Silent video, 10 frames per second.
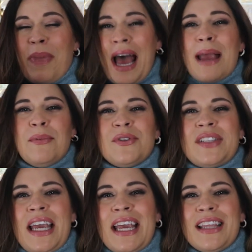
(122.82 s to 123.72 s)
Bible
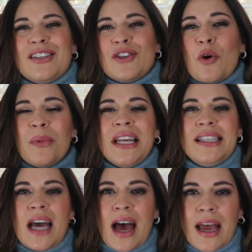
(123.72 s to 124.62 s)
saying so many
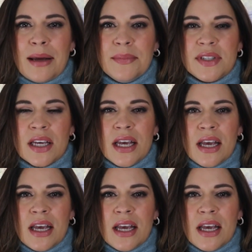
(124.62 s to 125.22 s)
times